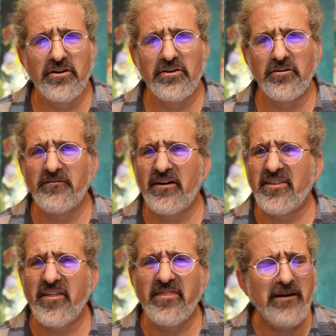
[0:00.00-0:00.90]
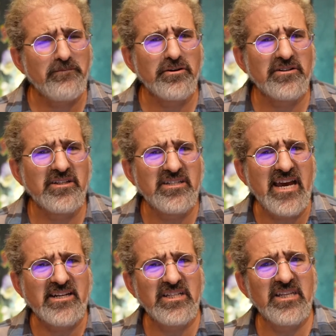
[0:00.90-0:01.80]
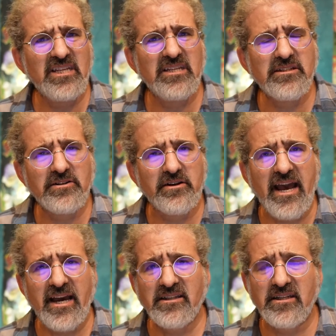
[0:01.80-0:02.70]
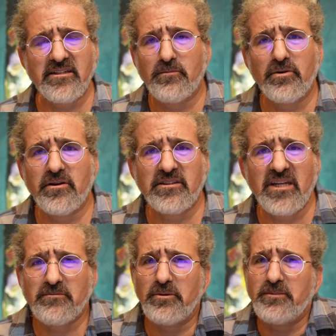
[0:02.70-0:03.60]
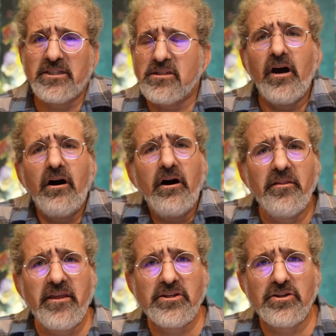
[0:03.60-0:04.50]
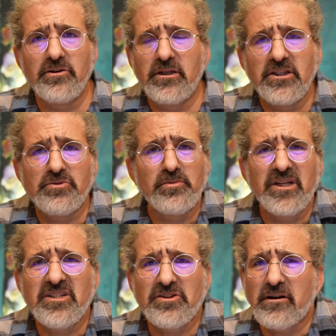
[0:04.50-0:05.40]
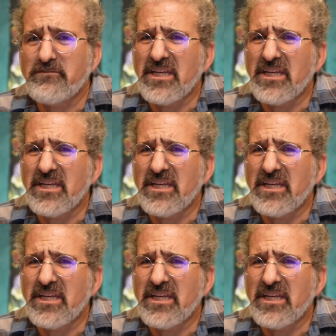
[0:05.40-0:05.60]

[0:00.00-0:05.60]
You'll find that that person is actually easier to access and more accessible because all they do is read scripts,